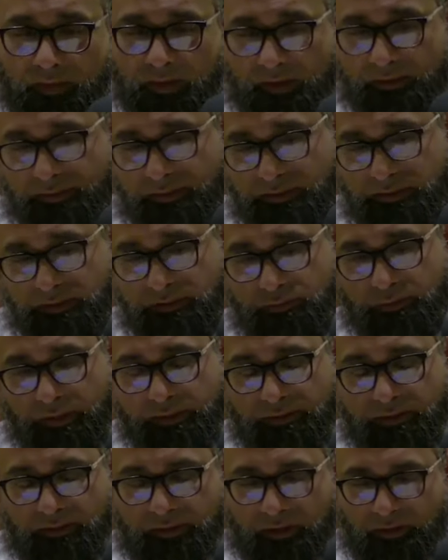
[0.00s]
this is why
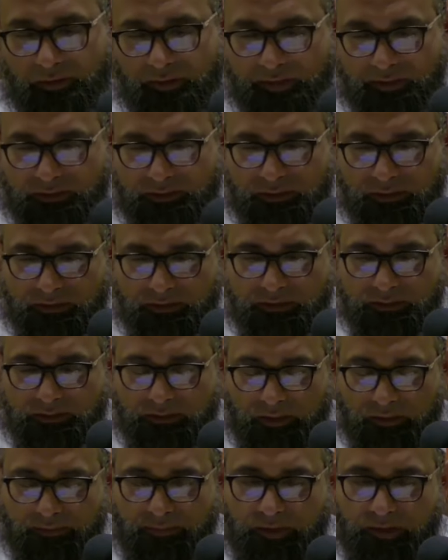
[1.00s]
the narrations
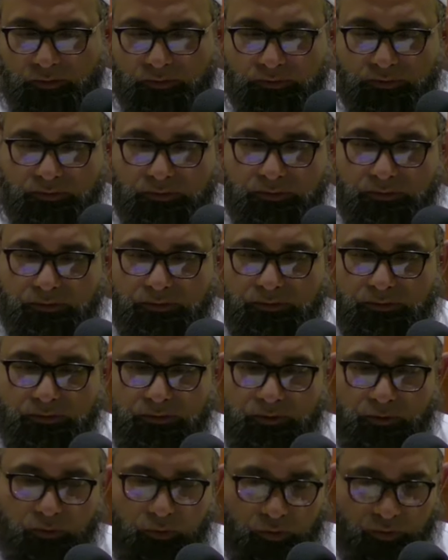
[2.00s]
about
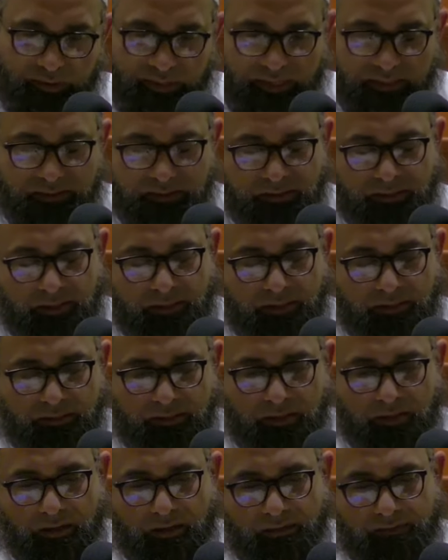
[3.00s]
the whole incident
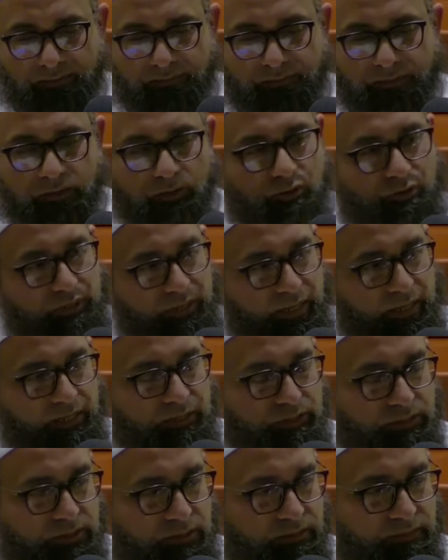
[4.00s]
of the
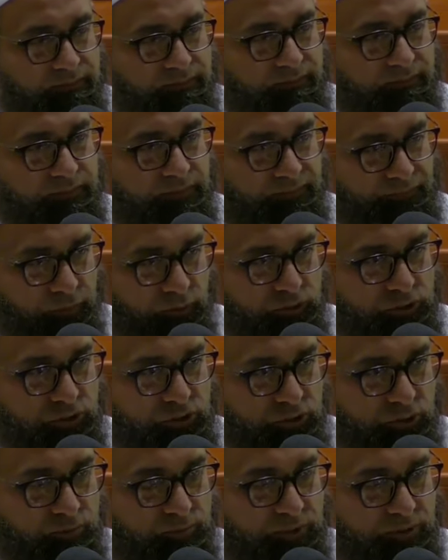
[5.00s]
creation of the first
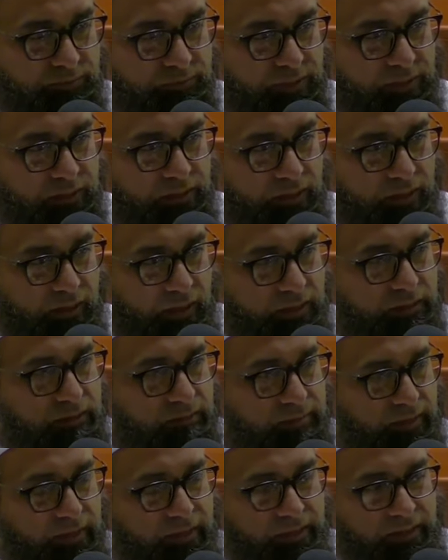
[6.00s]
human being,
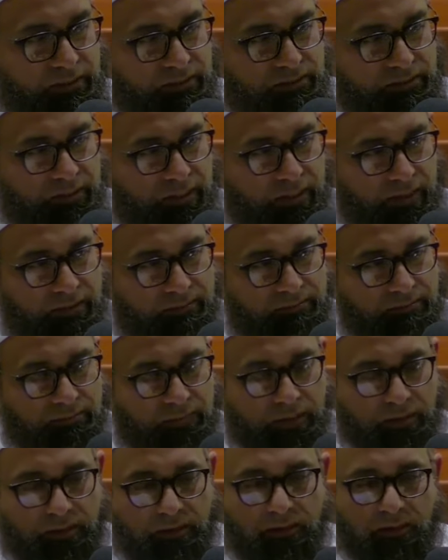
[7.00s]
Adam alayhi salam,
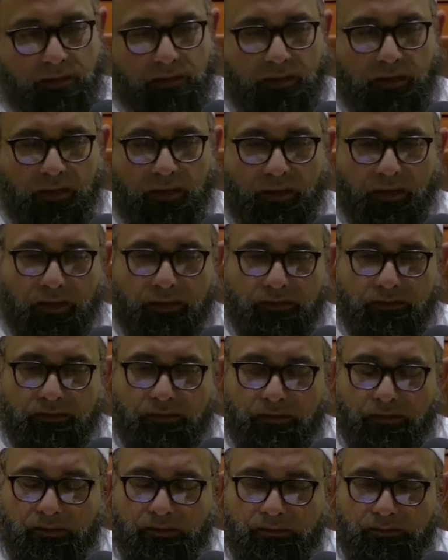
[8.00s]

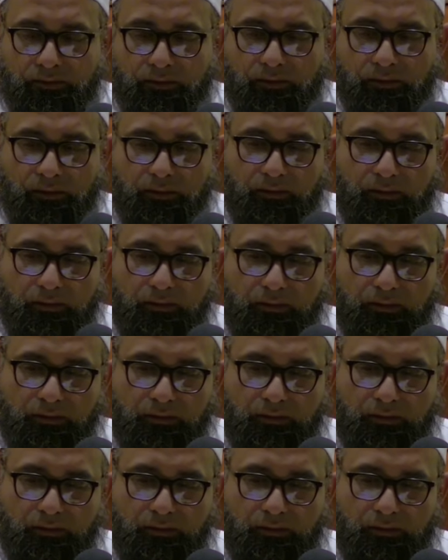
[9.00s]
and the